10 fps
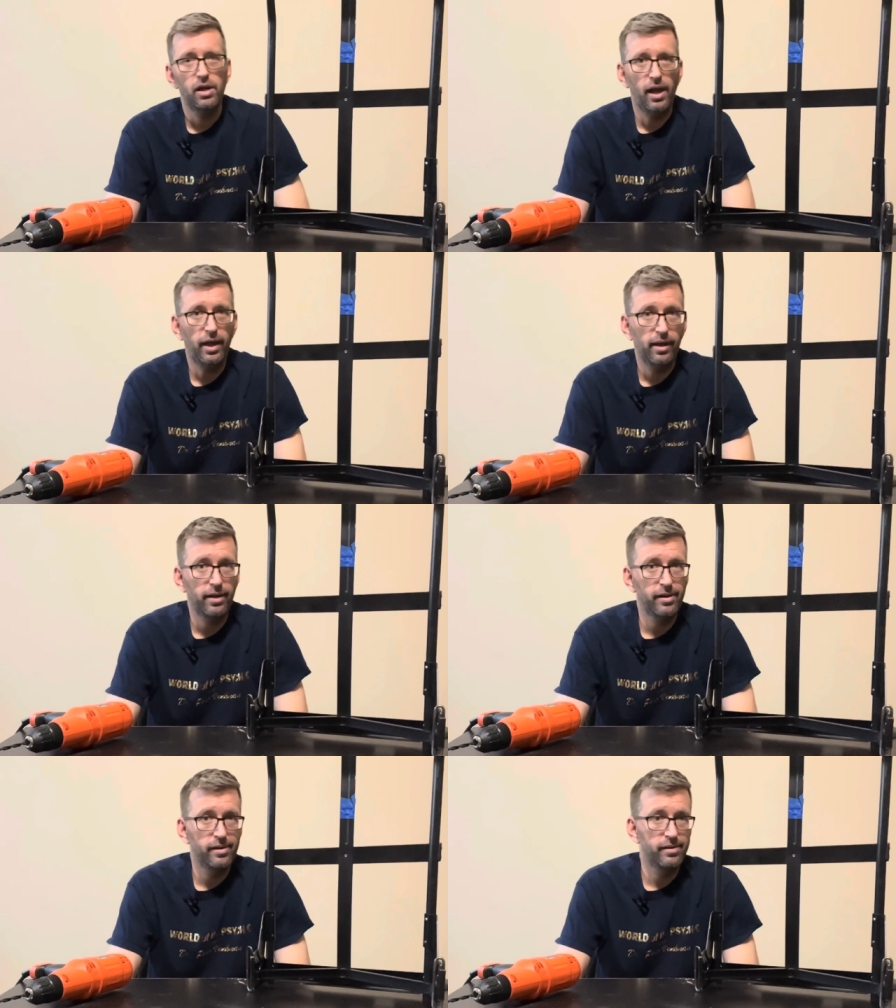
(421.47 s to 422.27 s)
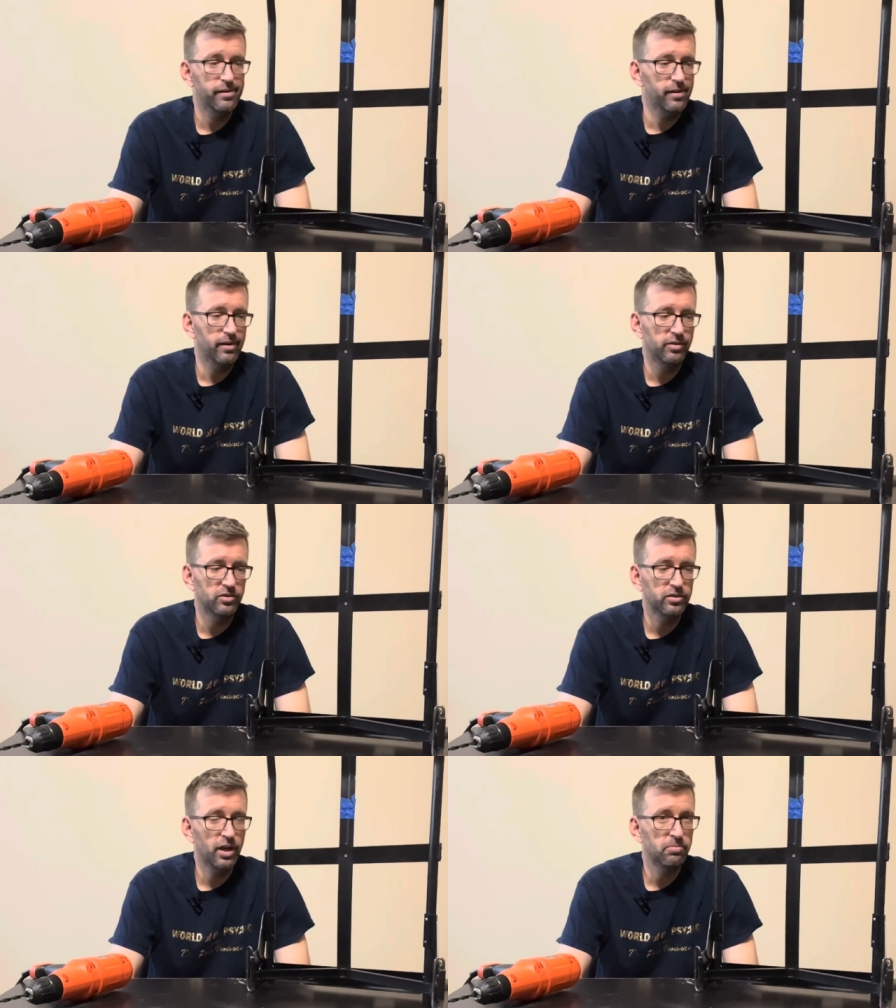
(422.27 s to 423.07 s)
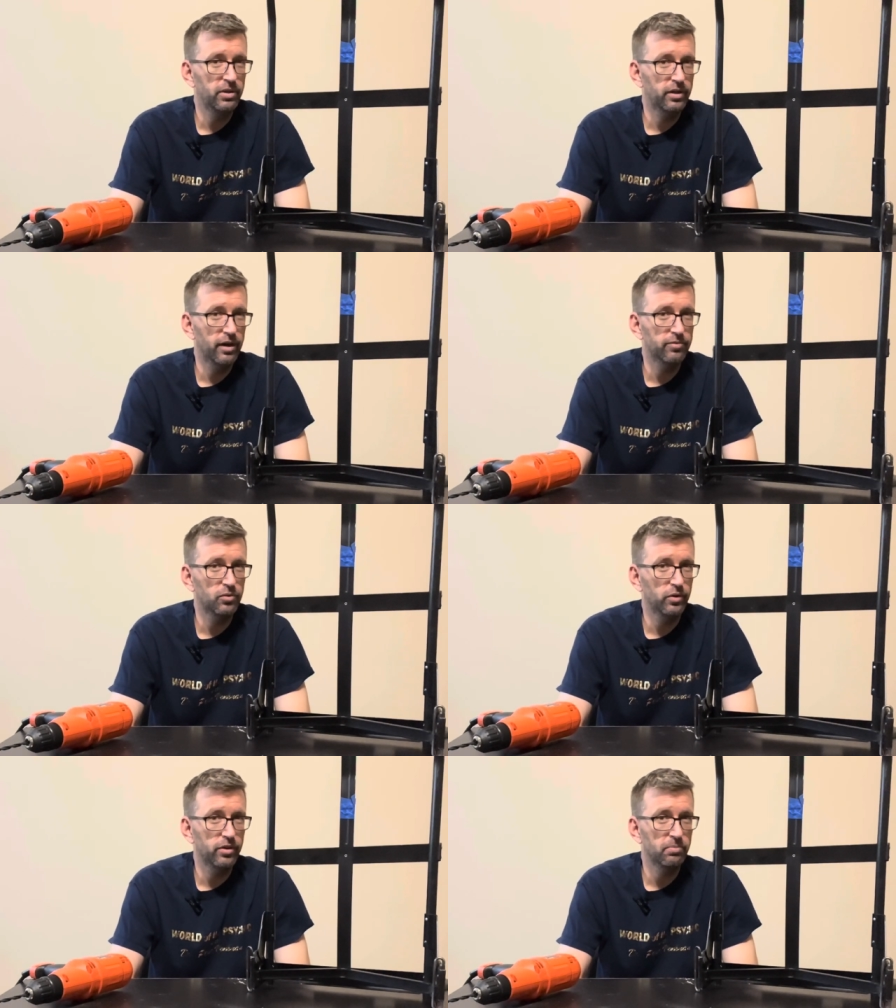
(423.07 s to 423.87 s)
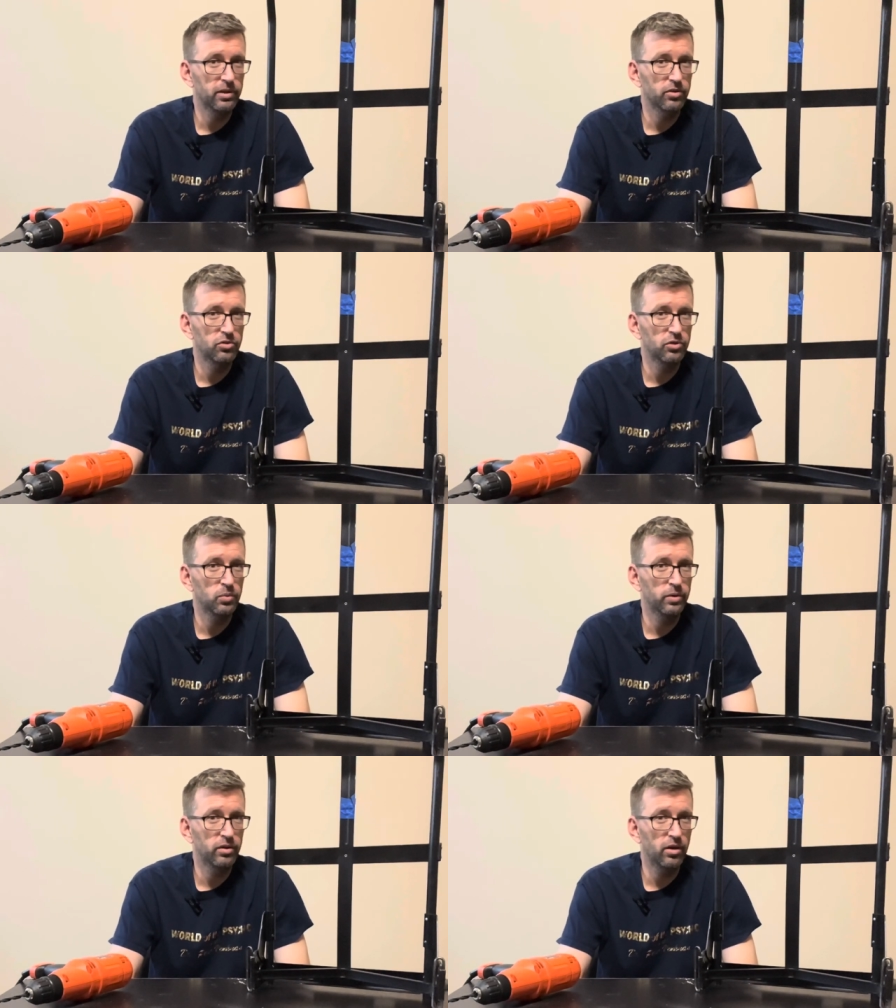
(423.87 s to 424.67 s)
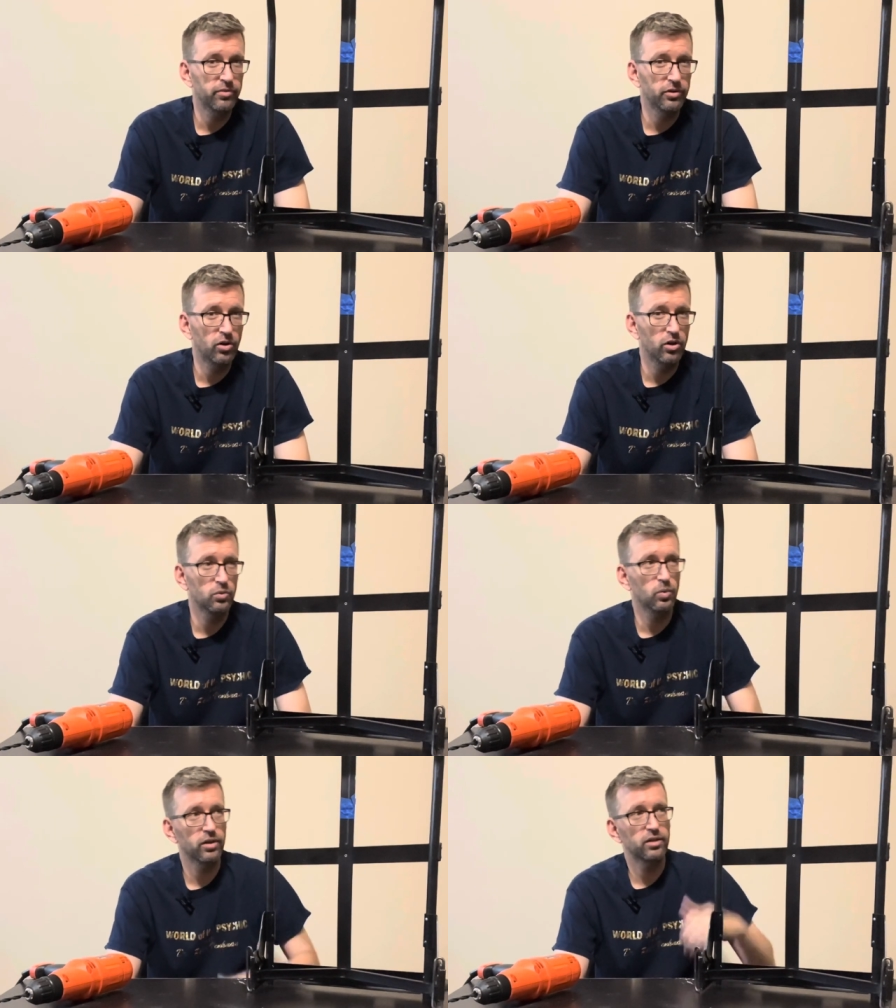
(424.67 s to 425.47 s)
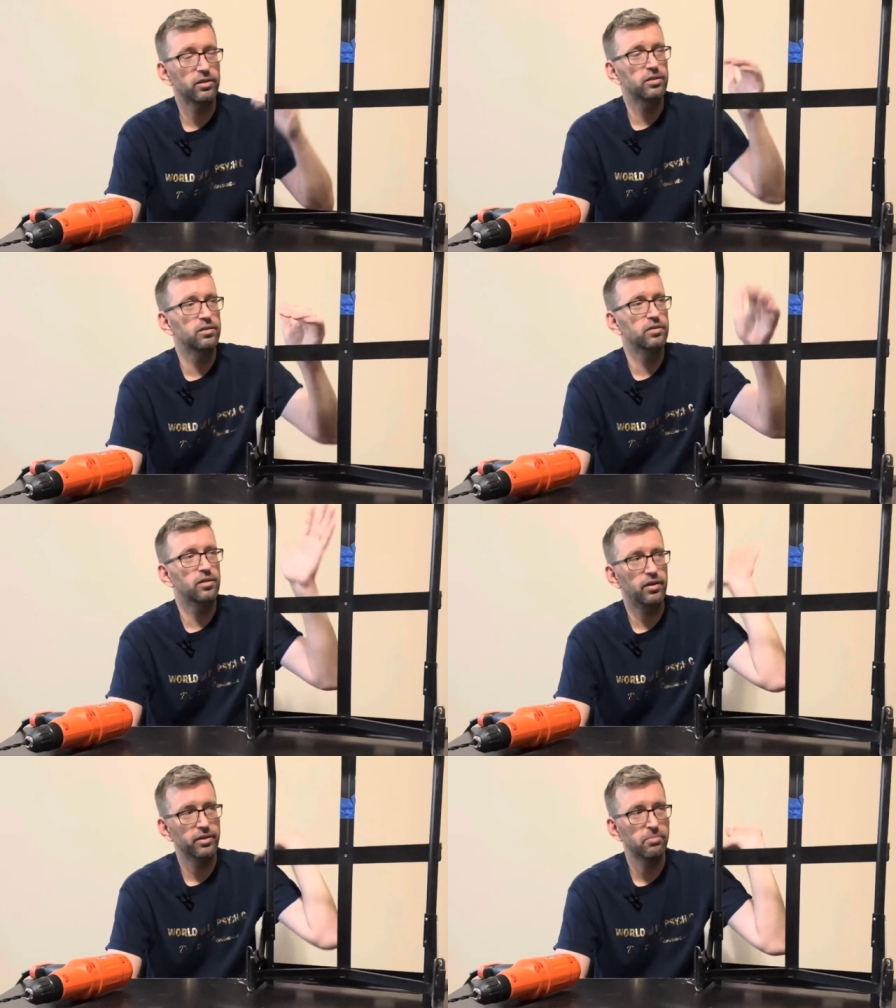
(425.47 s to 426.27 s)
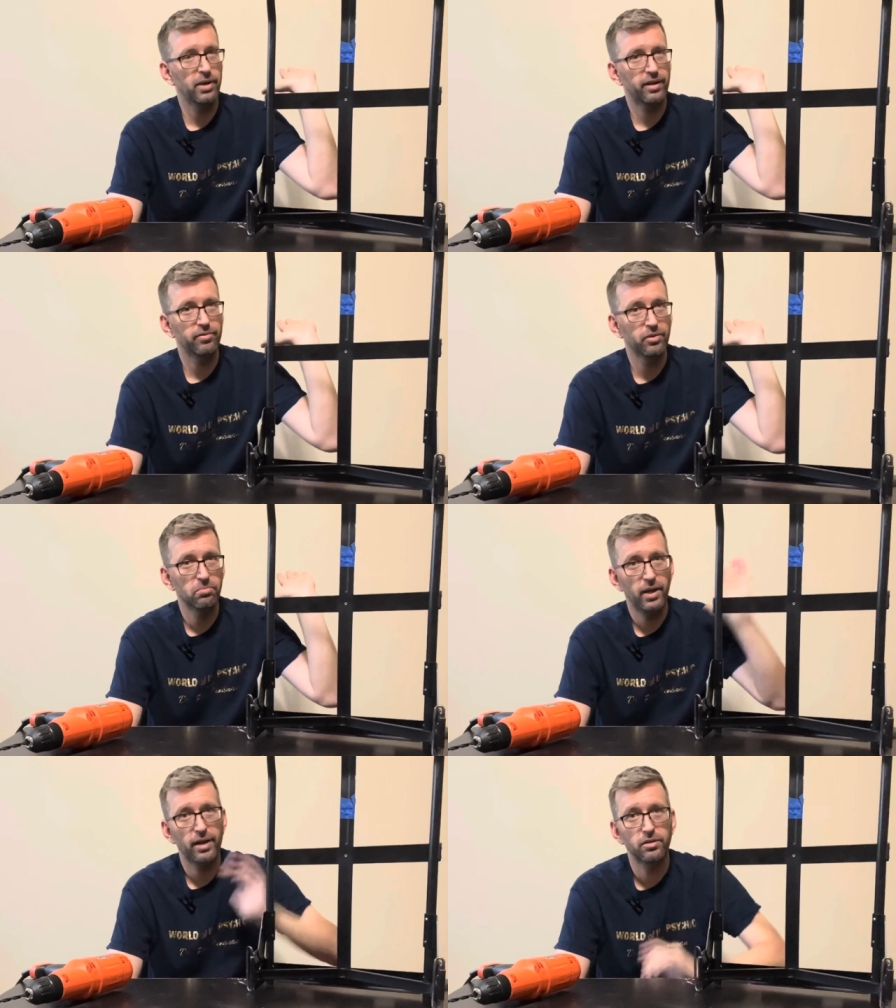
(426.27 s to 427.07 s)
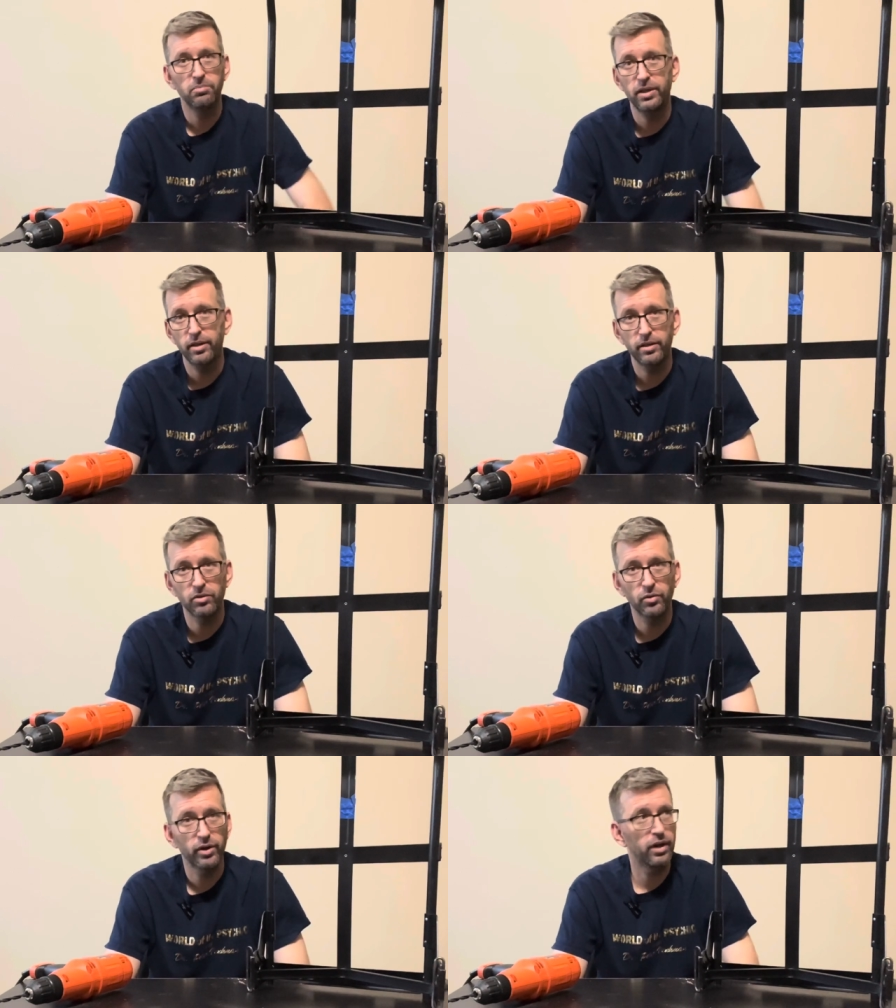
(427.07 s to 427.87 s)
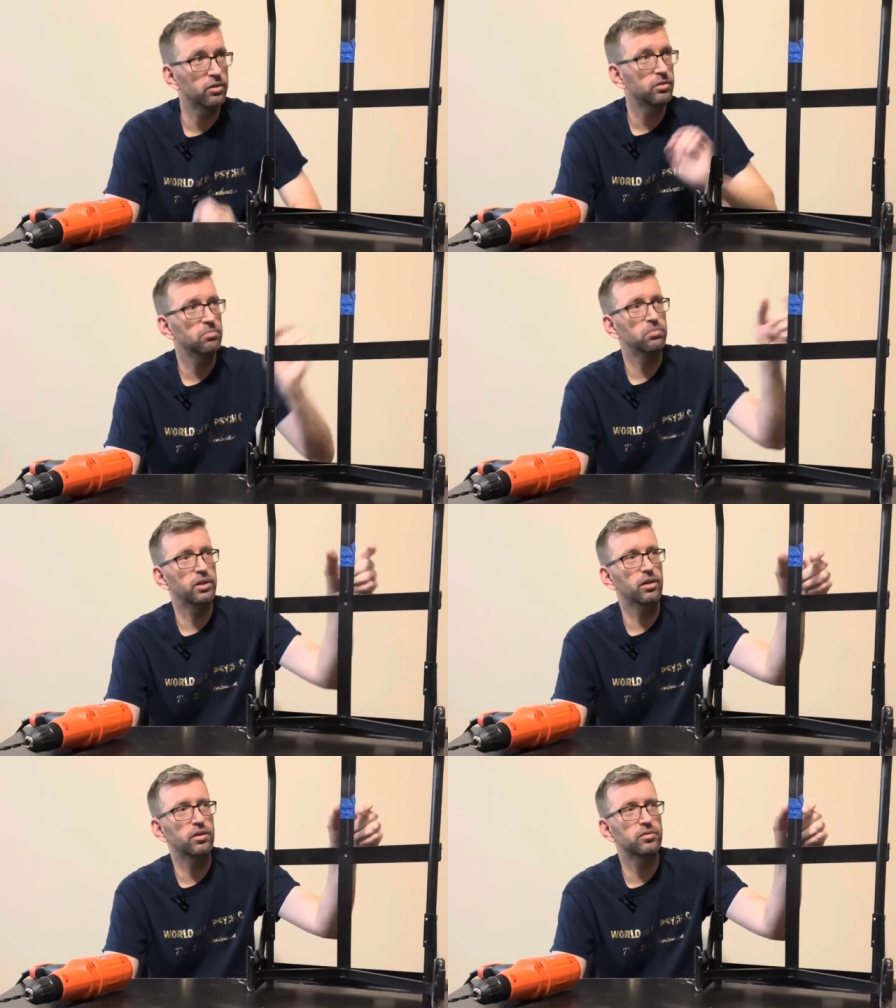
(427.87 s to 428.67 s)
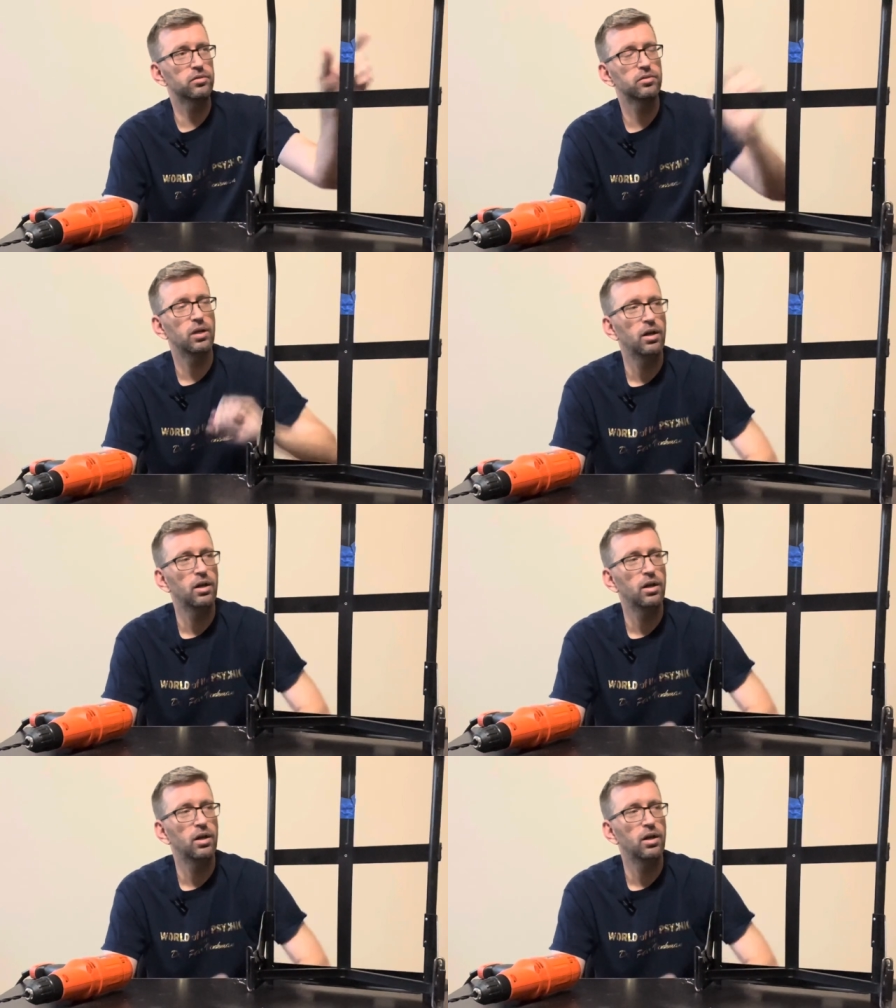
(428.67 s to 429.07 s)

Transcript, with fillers: and uh, you just got to be careful with it because you don't want all of your hard work on the back of your pack to be hitting the ground because